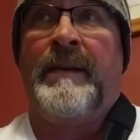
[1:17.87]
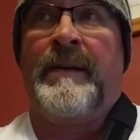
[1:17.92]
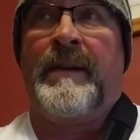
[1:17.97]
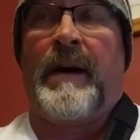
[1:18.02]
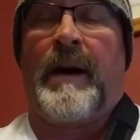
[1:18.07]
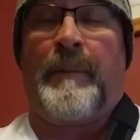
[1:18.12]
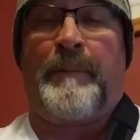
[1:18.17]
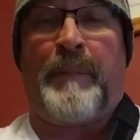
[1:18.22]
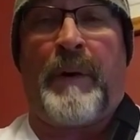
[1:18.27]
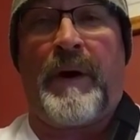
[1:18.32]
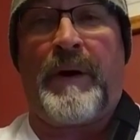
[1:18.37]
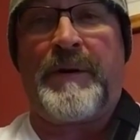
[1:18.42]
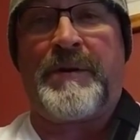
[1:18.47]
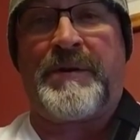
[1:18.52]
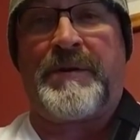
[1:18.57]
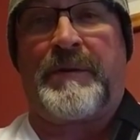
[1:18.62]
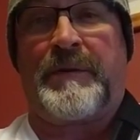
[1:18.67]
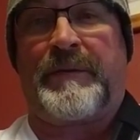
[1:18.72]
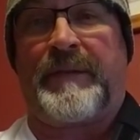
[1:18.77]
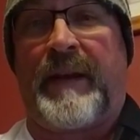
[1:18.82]
a
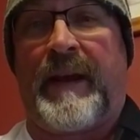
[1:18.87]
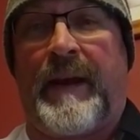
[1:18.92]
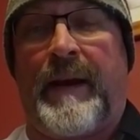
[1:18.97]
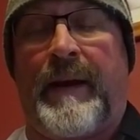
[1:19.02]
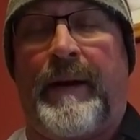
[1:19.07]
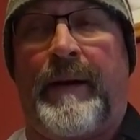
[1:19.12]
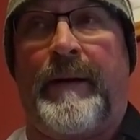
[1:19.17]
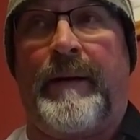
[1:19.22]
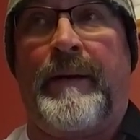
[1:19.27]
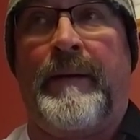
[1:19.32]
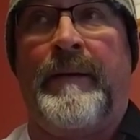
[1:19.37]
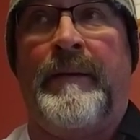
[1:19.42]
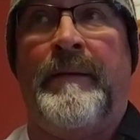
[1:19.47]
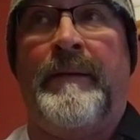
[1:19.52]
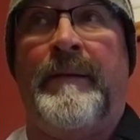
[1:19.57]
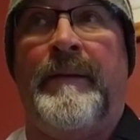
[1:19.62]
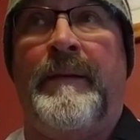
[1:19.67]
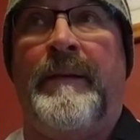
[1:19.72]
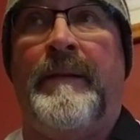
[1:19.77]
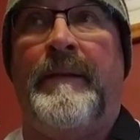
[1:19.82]
partial tear
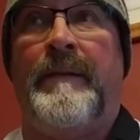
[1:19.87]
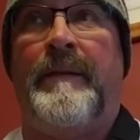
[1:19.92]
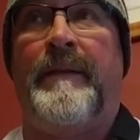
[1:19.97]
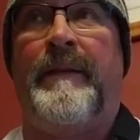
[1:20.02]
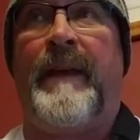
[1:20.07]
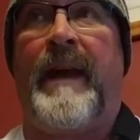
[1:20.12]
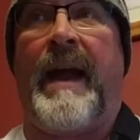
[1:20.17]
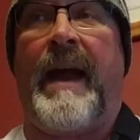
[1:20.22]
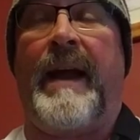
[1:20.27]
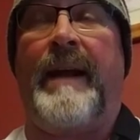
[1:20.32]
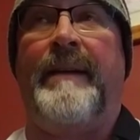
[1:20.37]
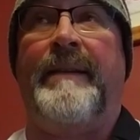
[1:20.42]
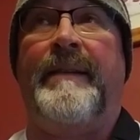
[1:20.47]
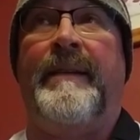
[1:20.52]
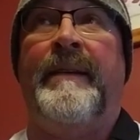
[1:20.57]
that